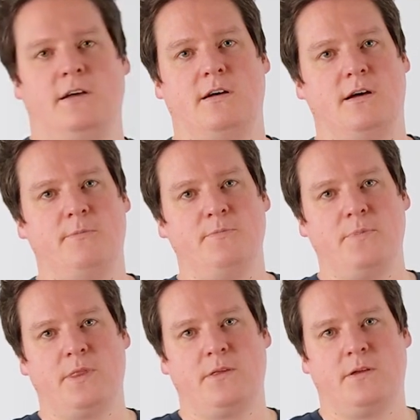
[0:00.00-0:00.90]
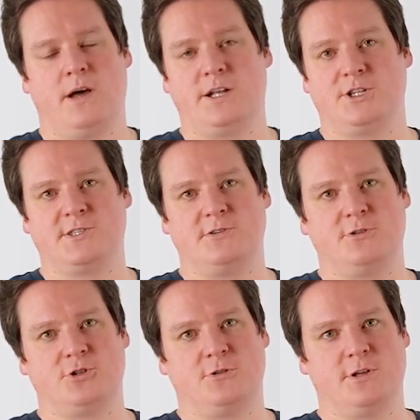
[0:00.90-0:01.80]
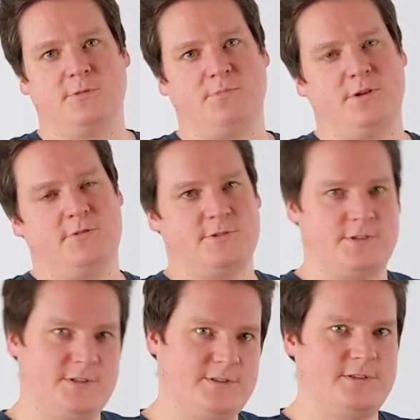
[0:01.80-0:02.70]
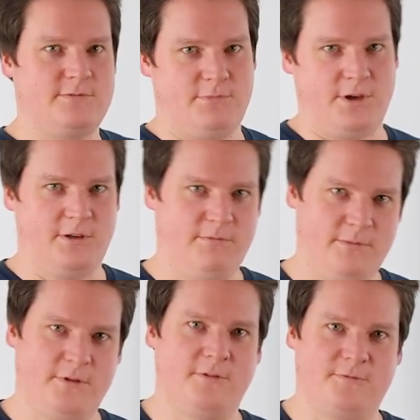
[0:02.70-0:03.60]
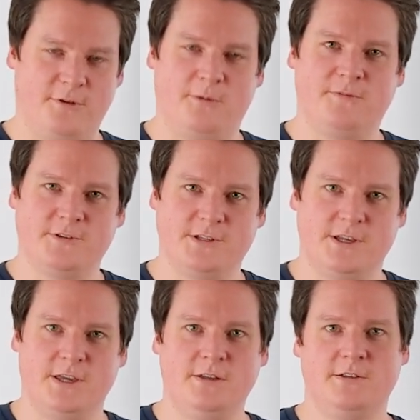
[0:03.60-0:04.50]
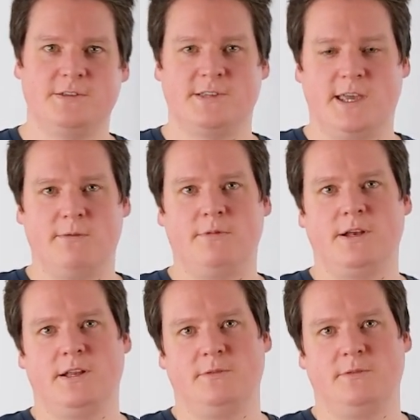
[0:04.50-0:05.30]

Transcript: Um, I just don't show that because it's yeah obviously the same we did